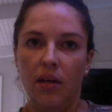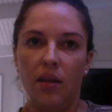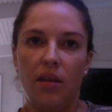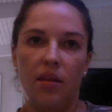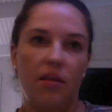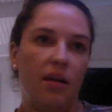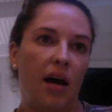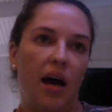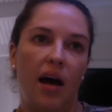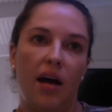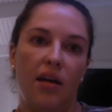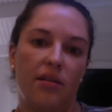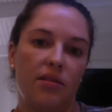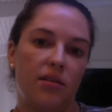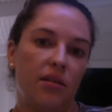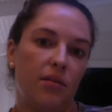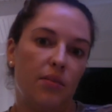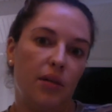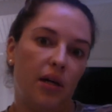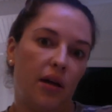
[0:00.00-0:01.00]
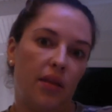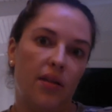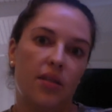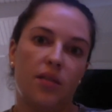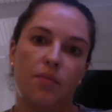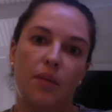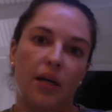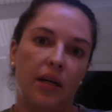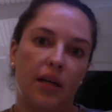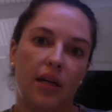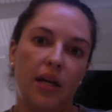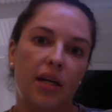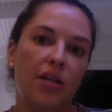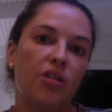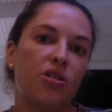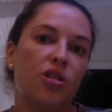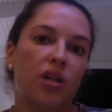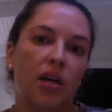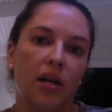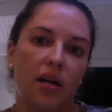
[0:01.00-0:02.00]
that's going to be on this
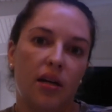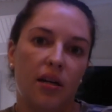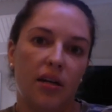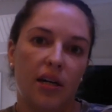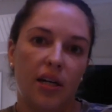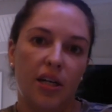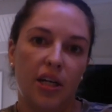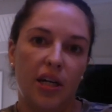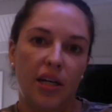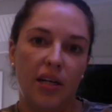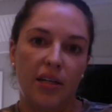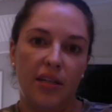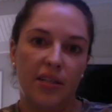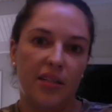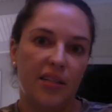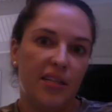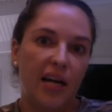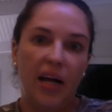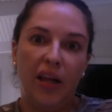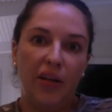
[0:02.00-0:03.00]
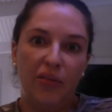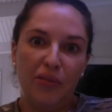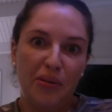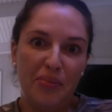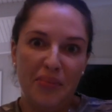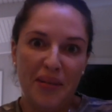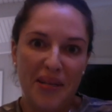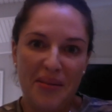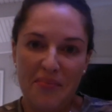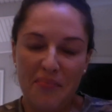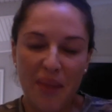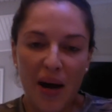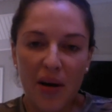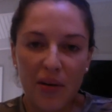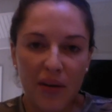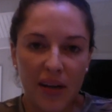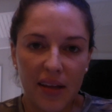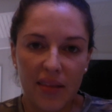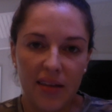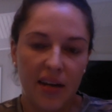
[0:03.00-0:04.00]
medication, I need to tell everybody about
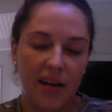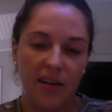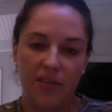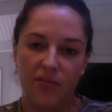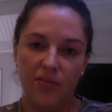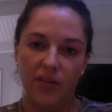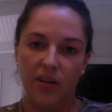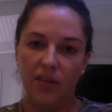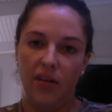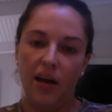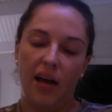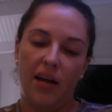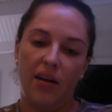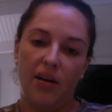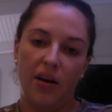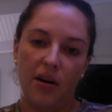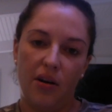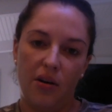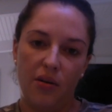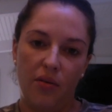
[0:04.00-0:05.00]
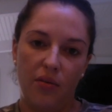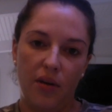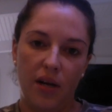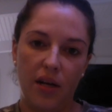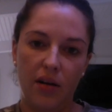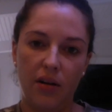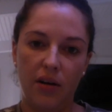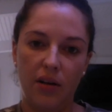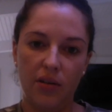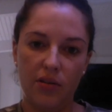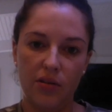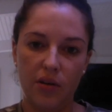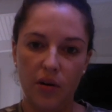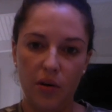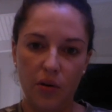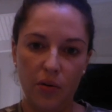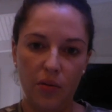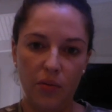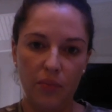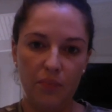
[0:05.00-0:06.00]
it that has vitiligo. And
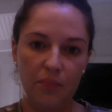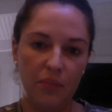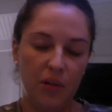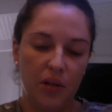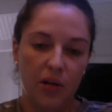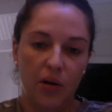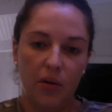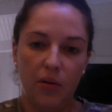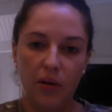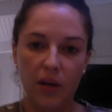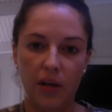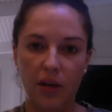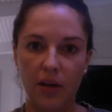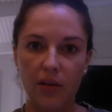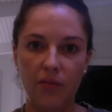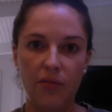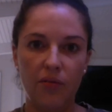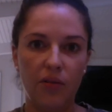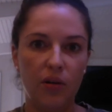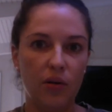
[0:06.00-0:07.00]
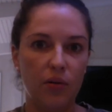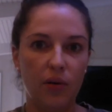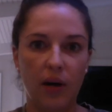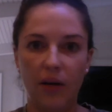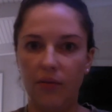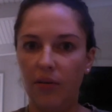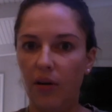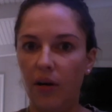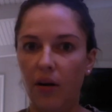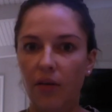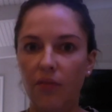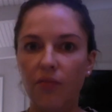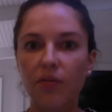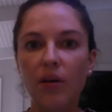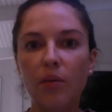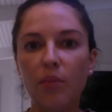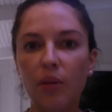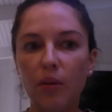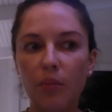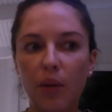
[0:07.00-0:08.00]
also, if you have a
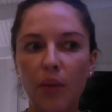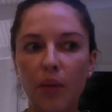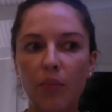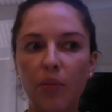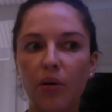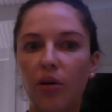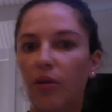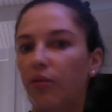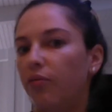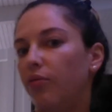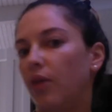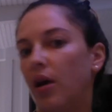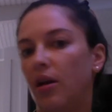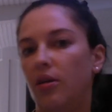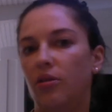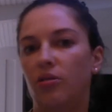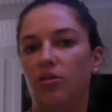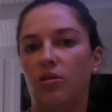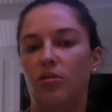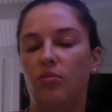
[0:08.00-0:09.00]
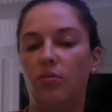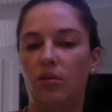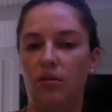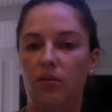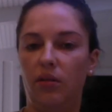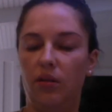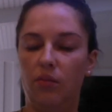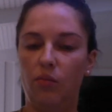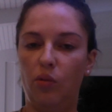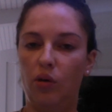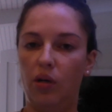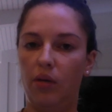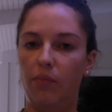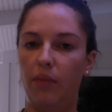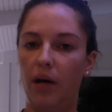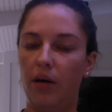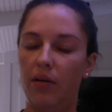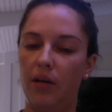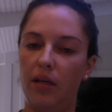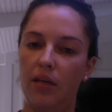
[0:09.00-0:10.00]
family member or friend or just want to learn more
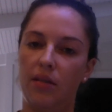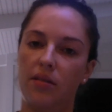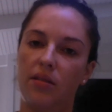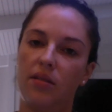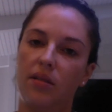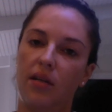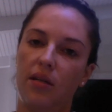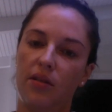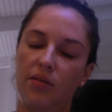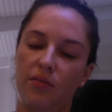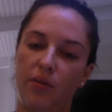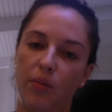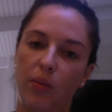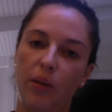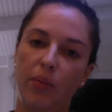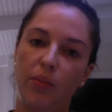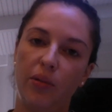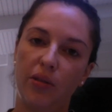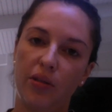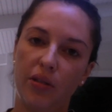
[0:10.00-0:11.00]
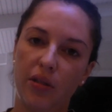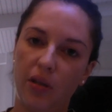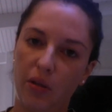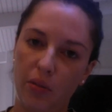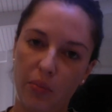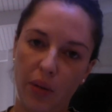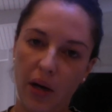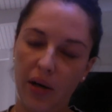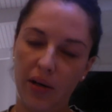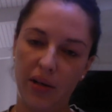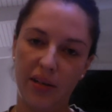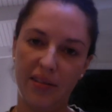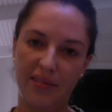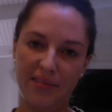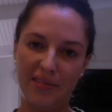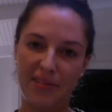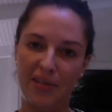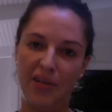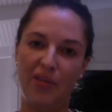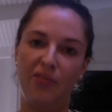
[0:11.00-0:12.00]
about it, it's nice for people to know about it
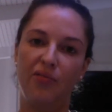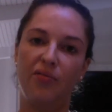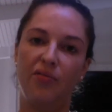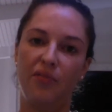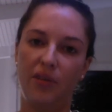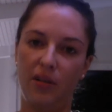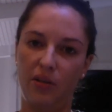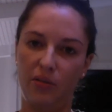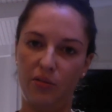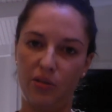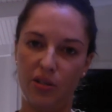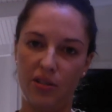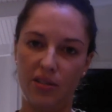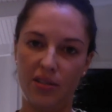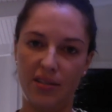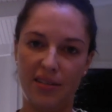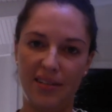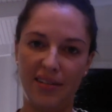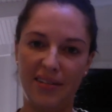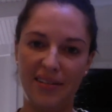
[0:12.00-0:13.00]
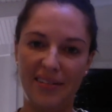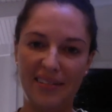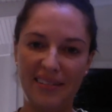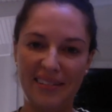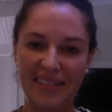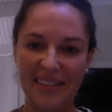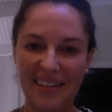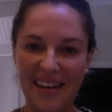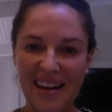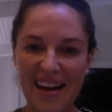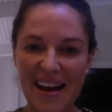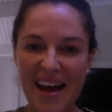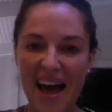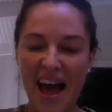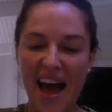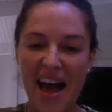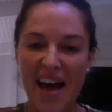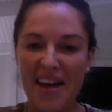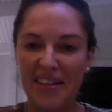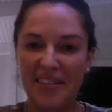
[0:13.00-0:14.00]
instead of, just
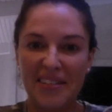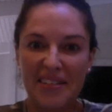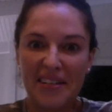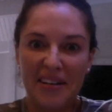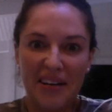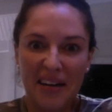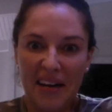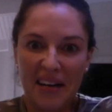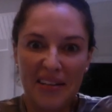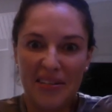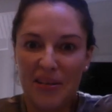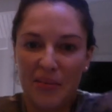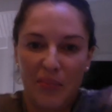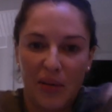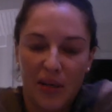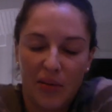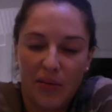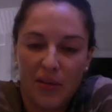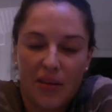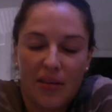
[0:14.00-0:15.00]
staring at somebody with